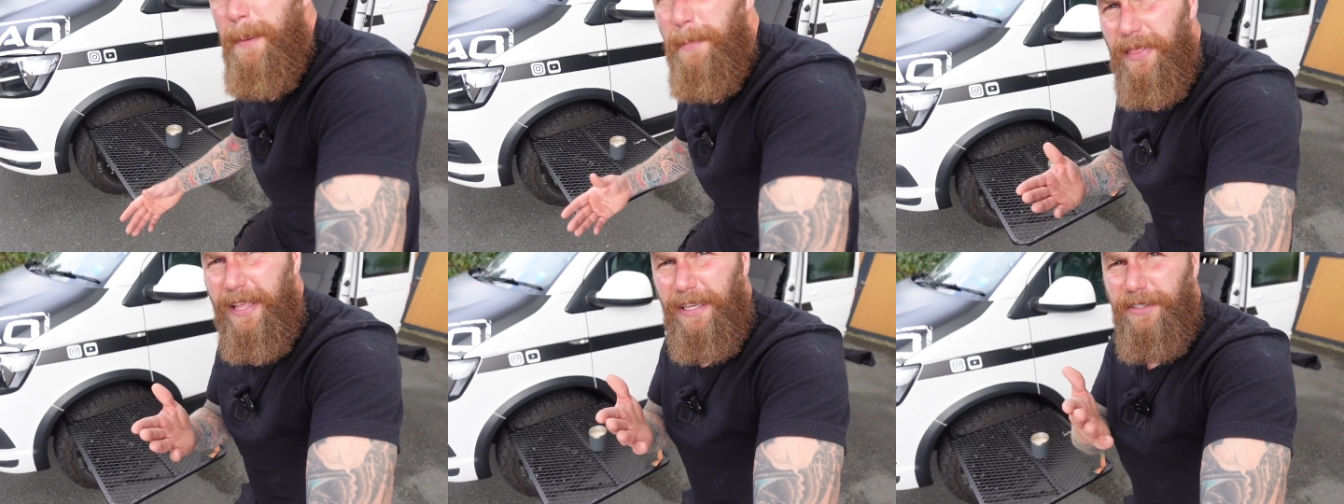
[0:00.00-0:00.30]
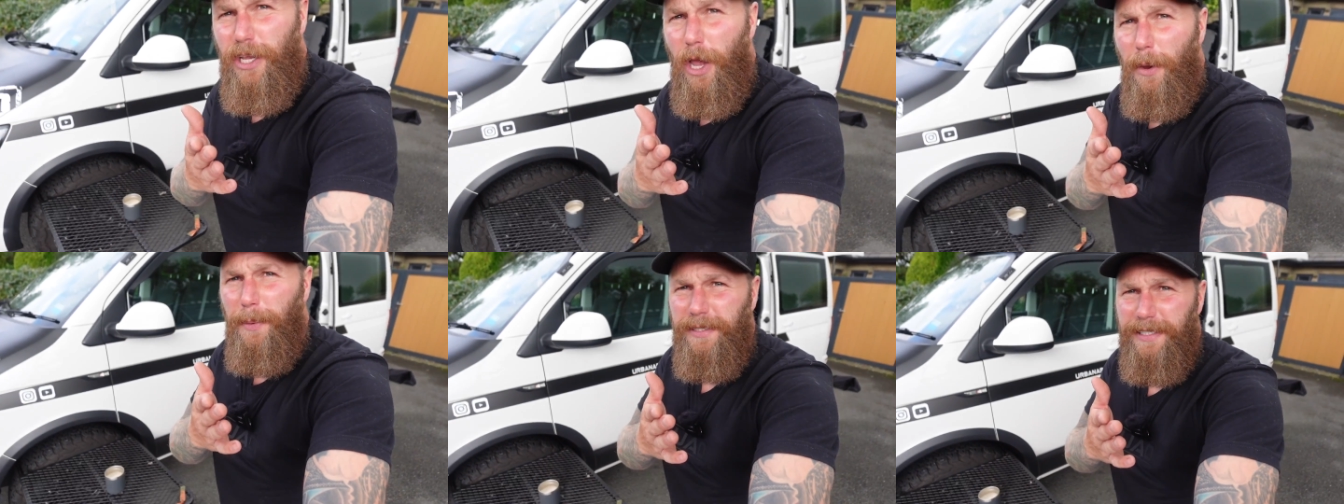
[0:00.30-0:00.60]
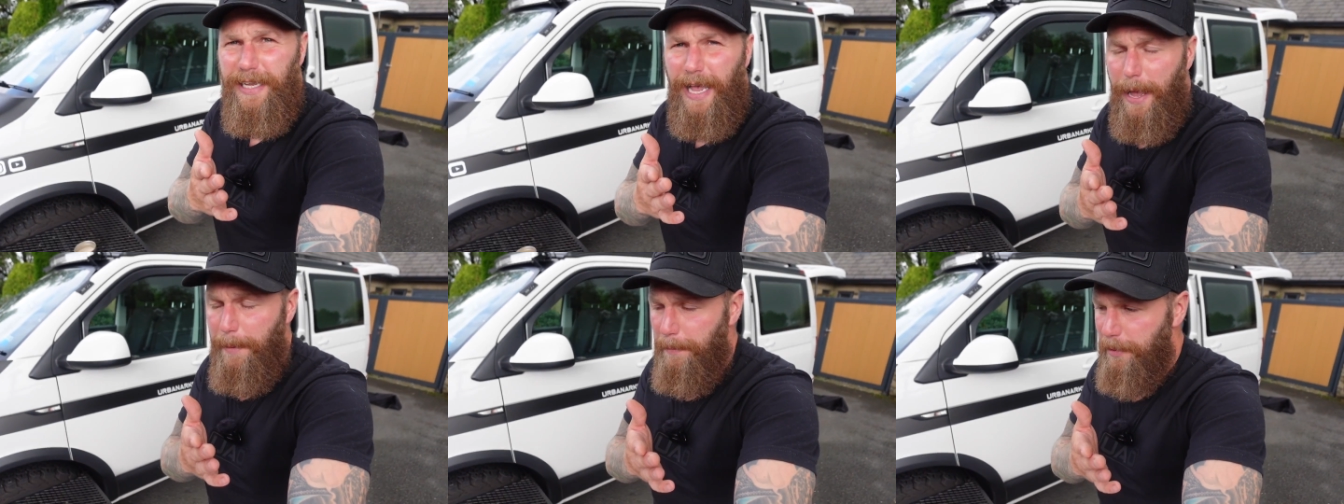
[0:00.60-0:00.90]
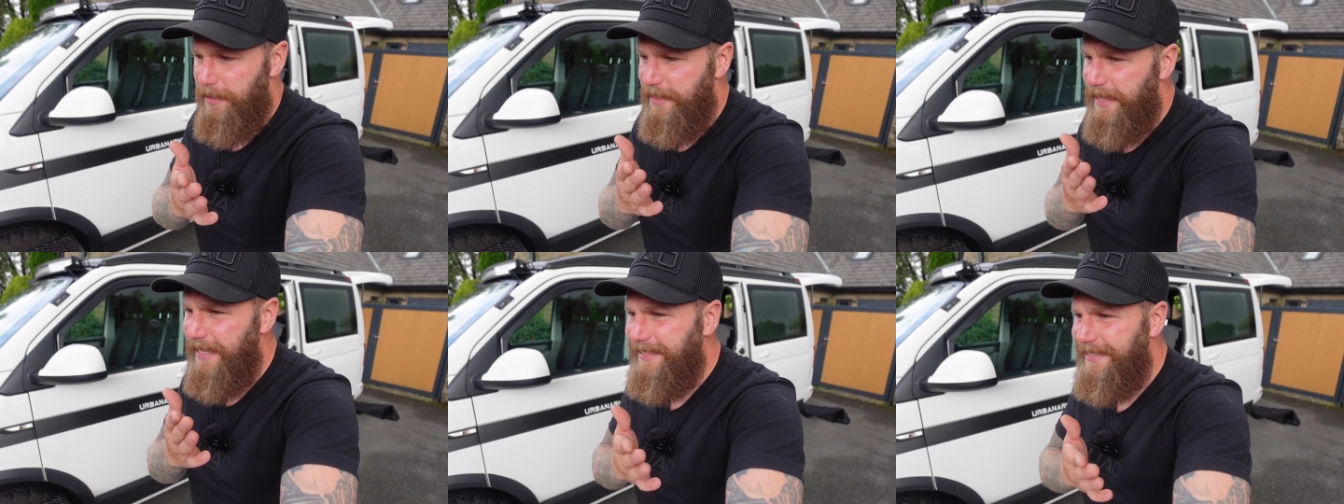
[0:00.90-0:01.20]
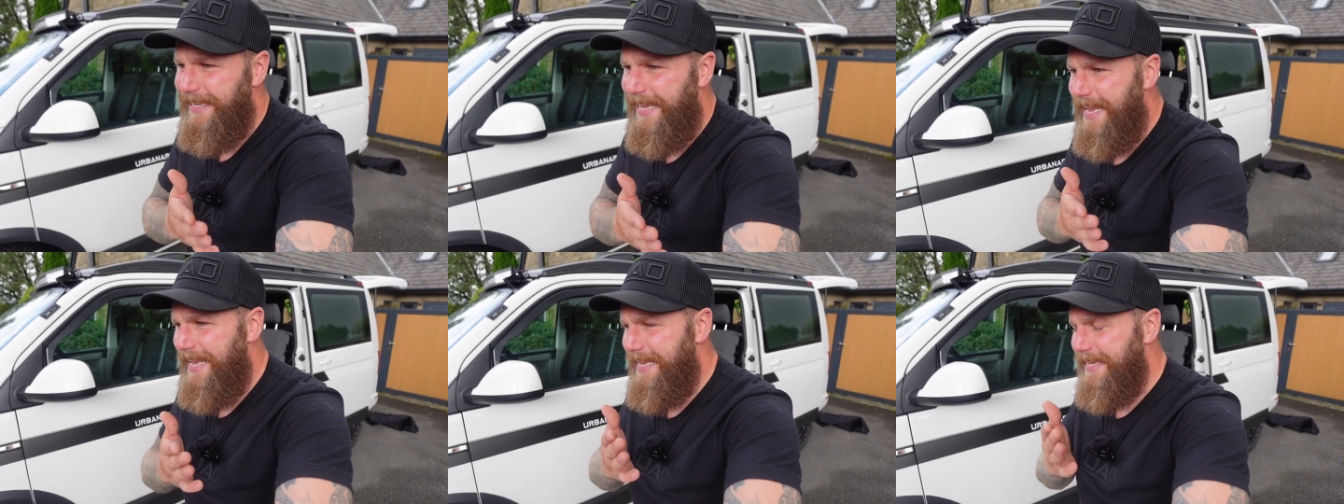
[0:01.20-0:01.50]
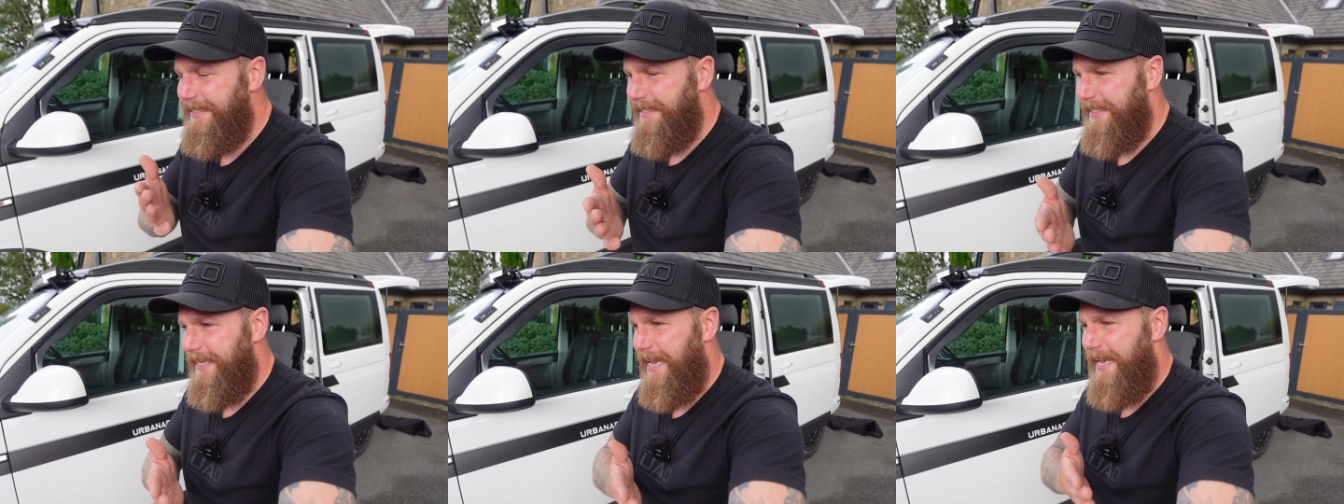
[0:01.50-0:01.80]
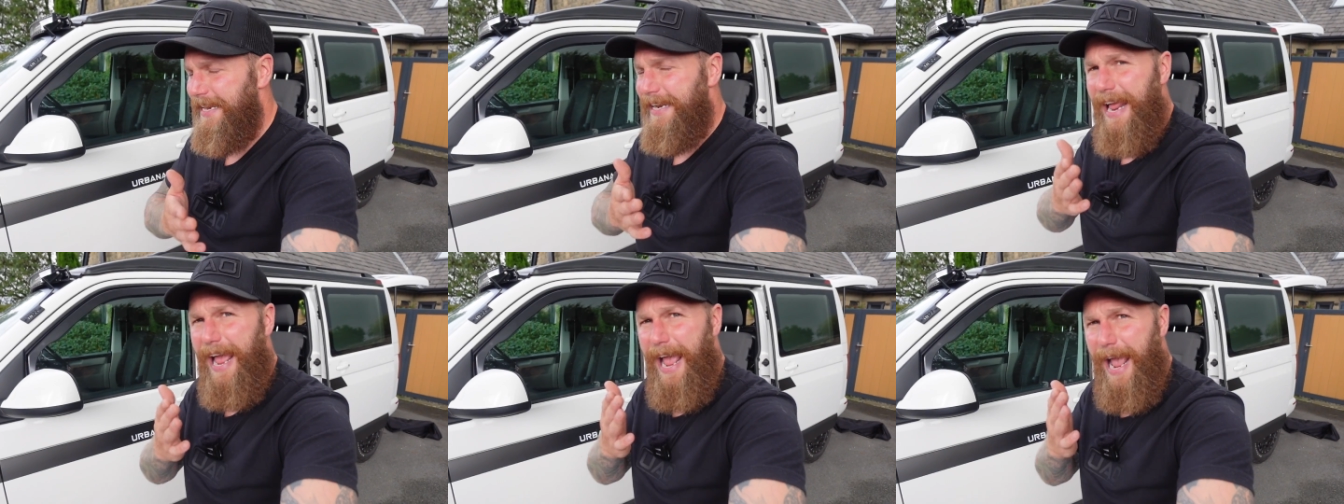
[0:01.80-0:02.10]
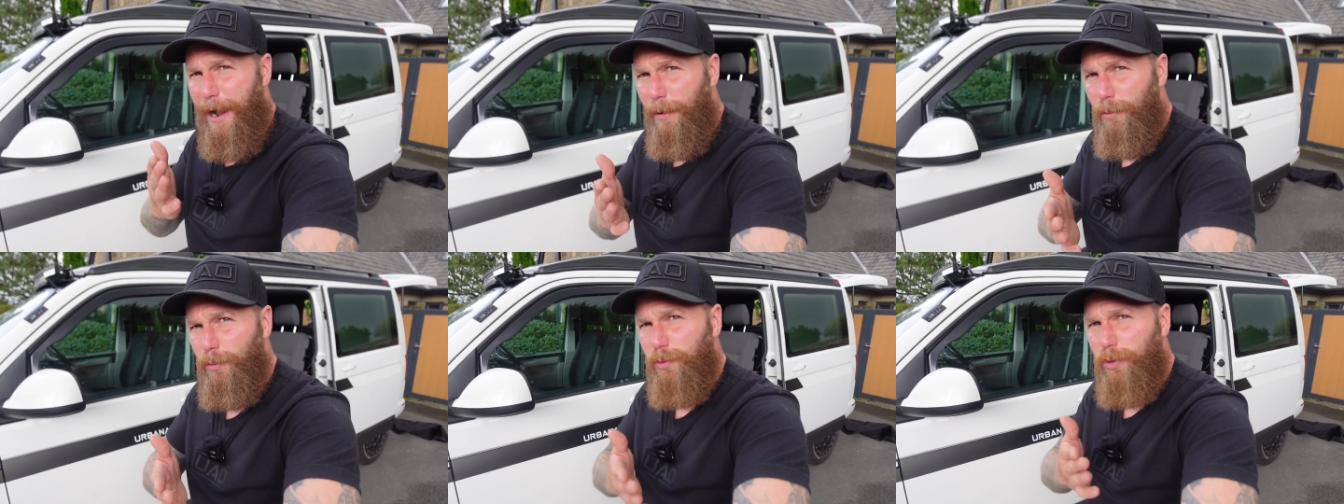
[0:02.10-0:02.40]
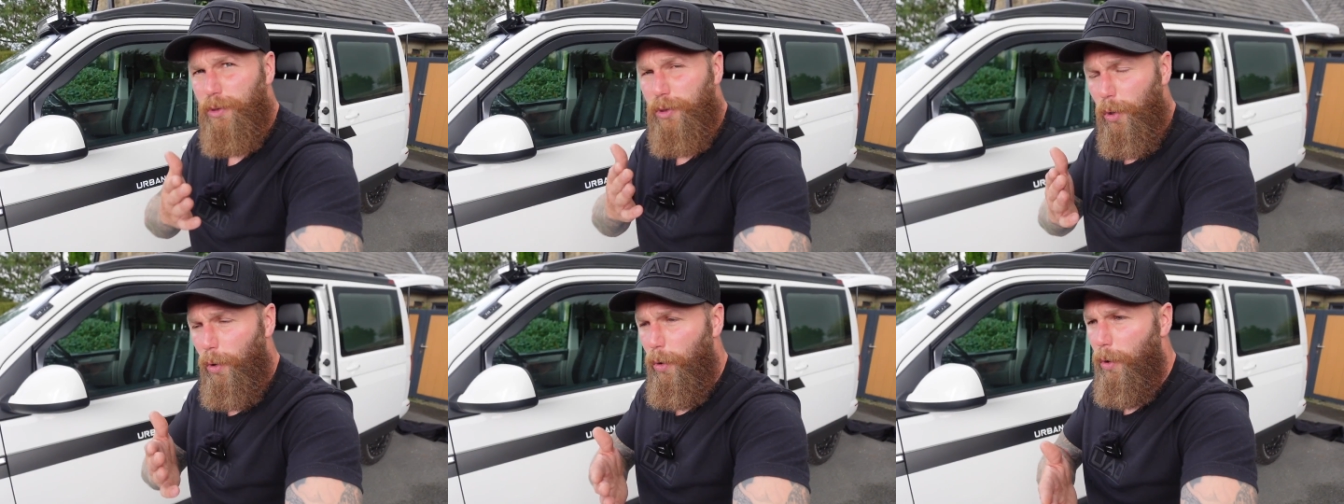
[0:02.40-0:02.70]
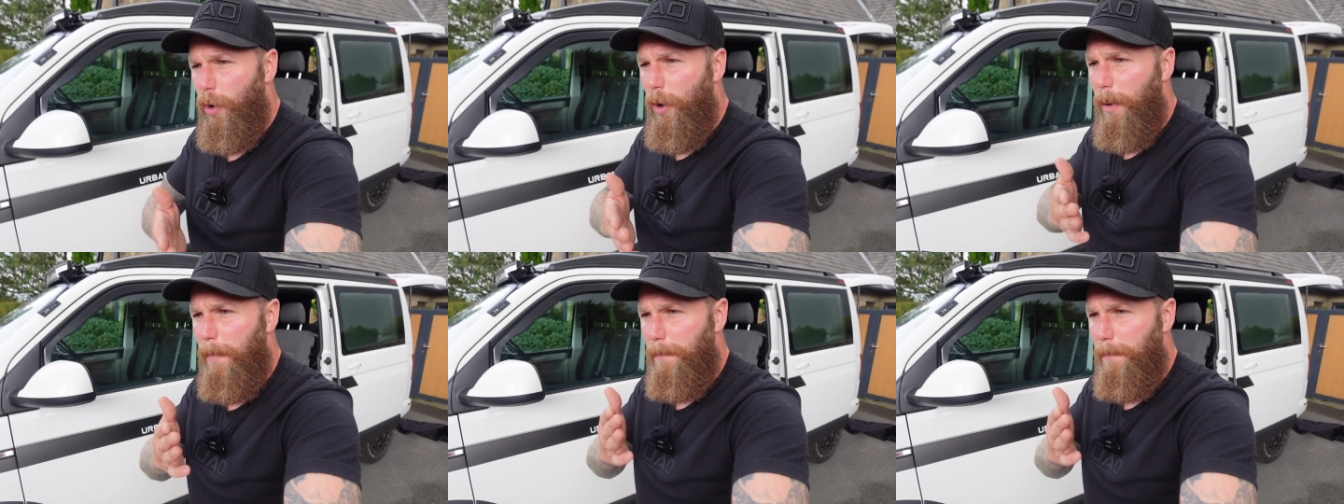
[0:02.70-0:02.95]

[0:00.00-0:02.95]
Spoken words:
but that's going to happen. This is an outdoor